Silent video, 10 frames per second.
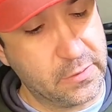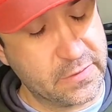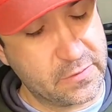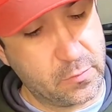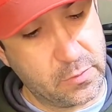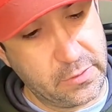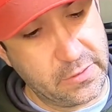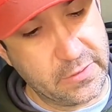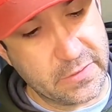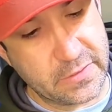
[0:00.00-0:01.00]
This one
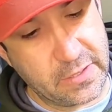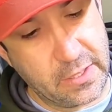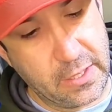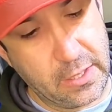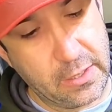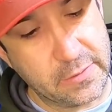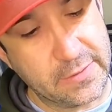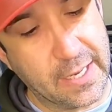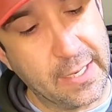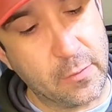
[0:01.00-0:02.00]
is a
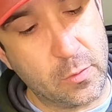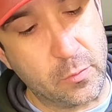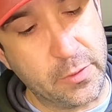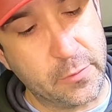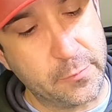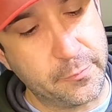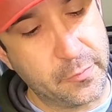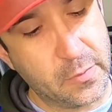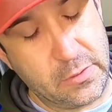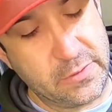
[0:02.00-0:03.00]
Daiwa reel.
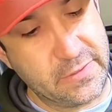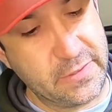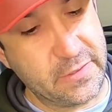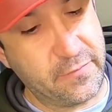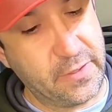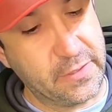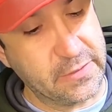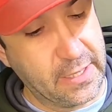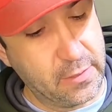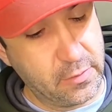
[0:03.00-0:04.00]
It says
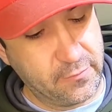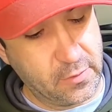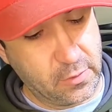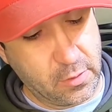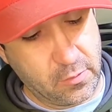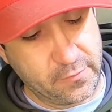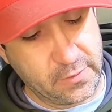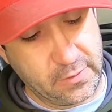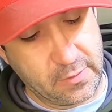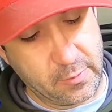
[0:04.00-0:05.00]
Advantage. I don't even know if
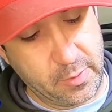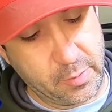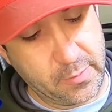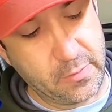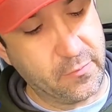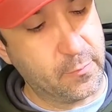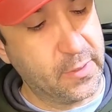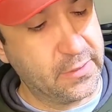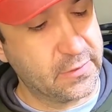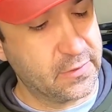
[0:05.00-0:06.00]
they probably don't even
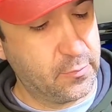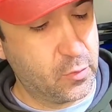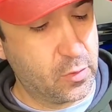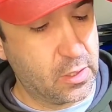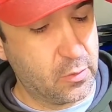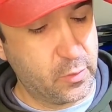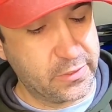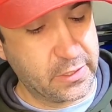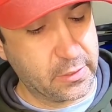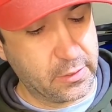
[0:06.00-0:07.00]
make this anymore. I
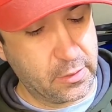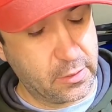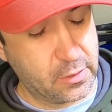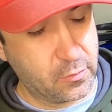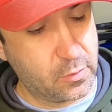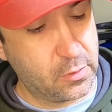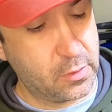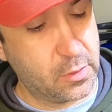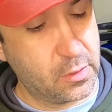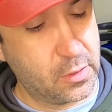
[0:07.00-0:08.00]
wish I could get another one.
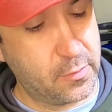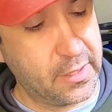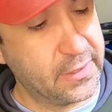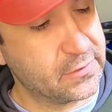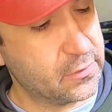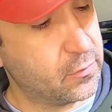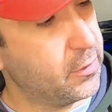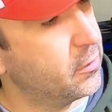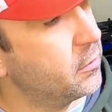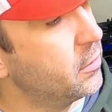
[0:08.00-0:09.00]
Excellent
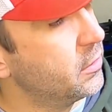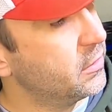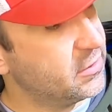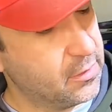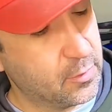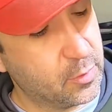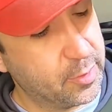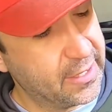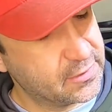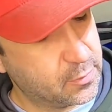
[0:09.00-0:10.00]
reel. Teamed up with a
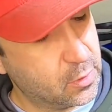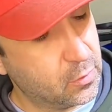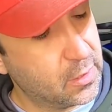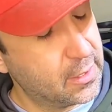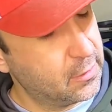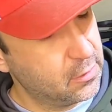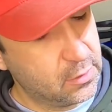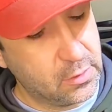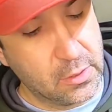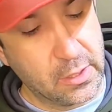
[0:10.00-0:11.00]
Bass Pro rod.
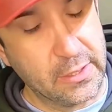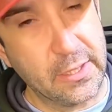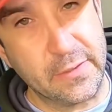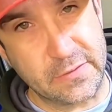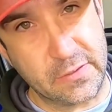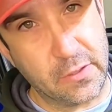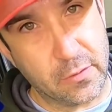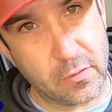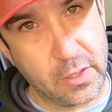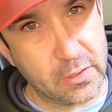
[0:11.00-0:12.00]
Again, this is
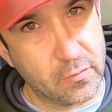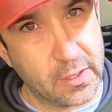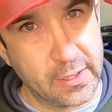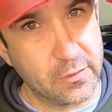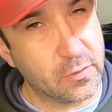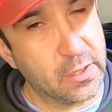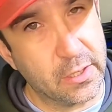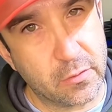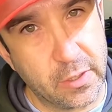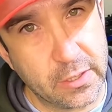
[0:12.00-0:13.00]
another cranking rod. I do a lot
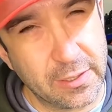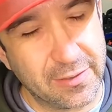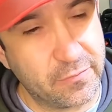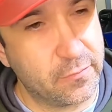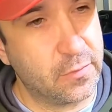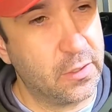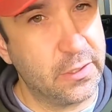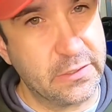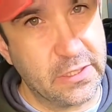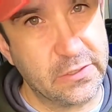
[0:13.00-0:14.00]
of cranking. I've
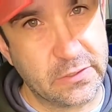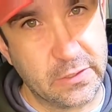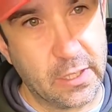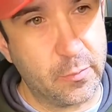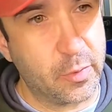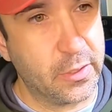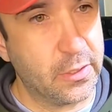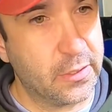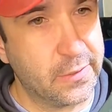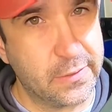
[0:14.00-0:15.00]
unintentionally gotten
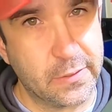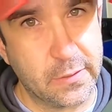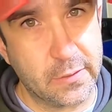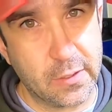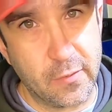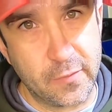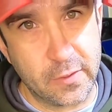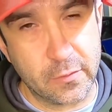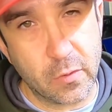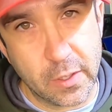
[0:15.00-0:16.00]
pretty addicted and
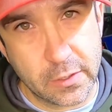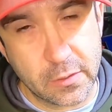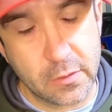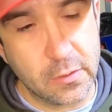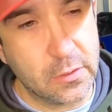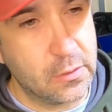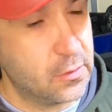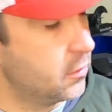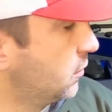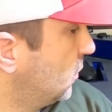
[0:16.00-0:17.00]
confident in cranking.
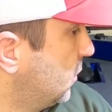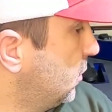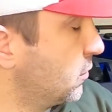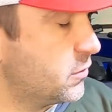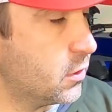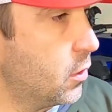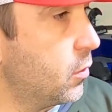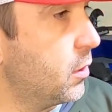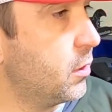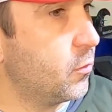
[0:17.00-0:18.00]

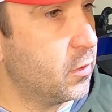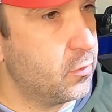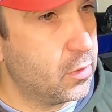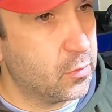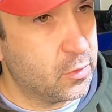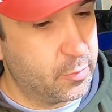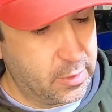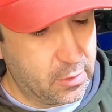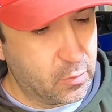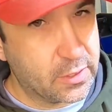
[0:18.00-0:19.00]
So, you know,
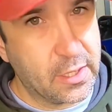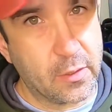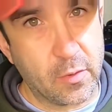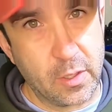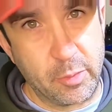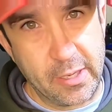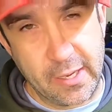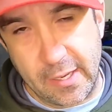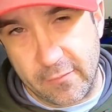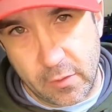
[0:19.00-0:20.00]
depending on what kind of crankbait
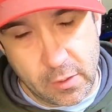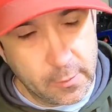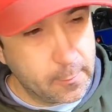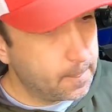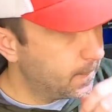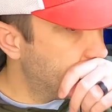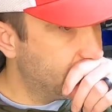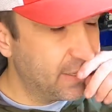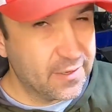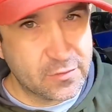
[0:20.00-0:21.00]
I have on, I
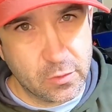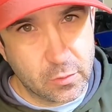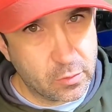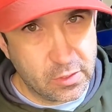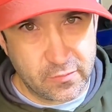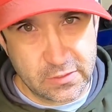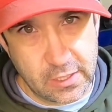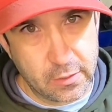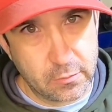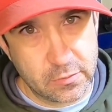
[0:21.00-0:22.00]
may have 2 or 3 different
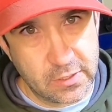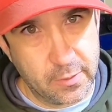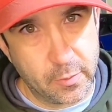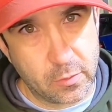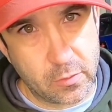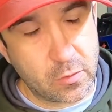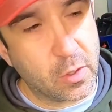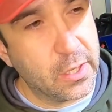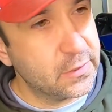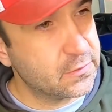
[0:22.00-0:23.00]
type of
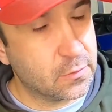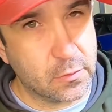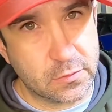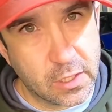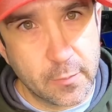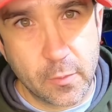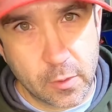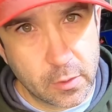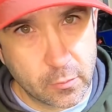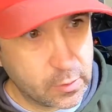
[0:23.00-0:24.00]
cranks or top water or